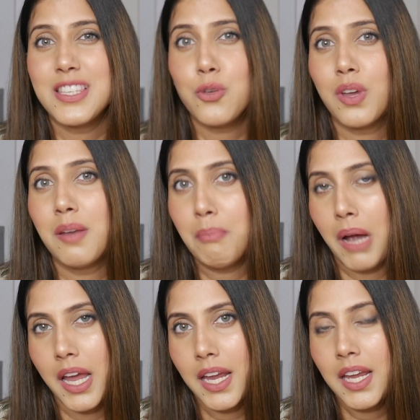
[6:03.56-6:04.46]
you can
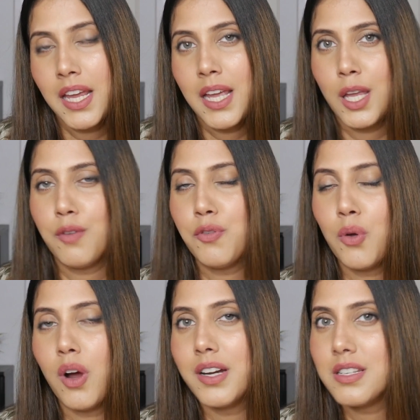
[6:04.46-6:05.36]
buy if you
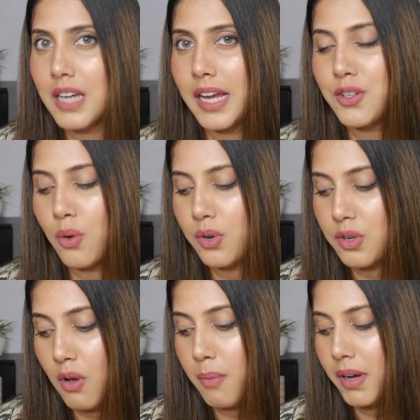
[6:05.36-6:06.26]
are tight on
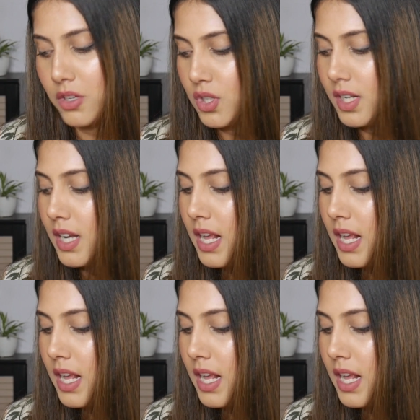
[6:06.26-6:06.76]
your budget.